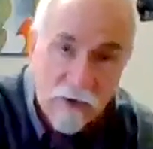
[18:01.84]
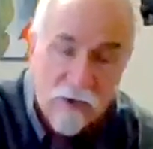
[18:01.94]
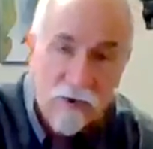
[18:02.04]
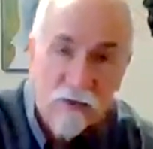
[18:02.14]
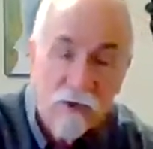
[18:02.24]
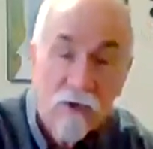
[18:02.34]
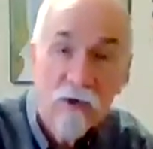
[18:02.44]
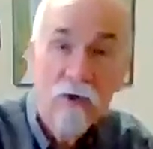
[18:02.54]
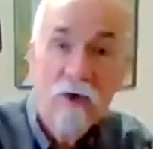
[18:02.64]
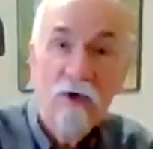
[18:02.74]
pigeon,
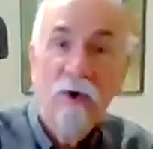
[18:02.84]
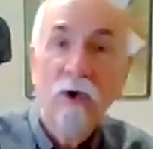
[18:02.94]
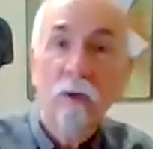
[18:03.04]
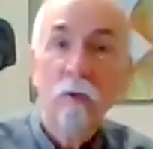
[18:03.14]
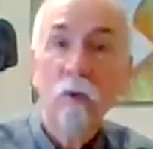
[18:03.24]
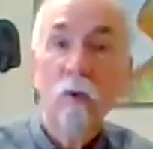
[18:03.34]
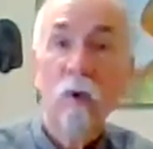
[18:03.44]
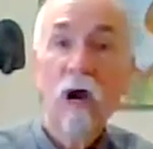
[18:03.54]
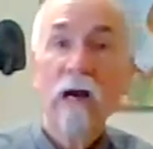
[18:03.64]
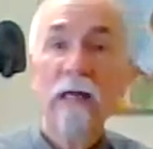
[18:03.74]
we're
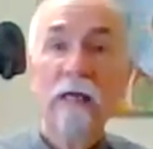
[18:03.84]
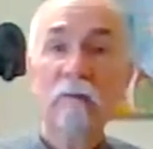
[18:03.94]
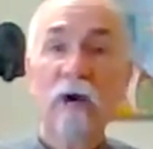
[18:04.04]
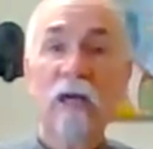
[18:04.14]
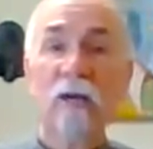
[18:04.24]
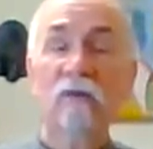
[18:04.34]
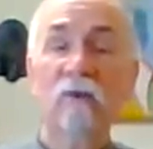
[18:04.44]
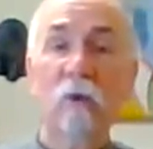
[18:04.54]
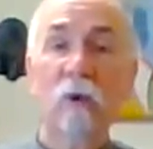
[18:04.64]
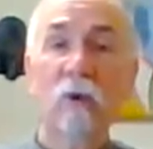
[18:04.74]
rocking back and
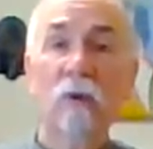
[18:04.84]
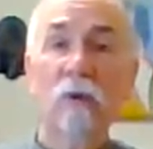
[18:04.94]
forth.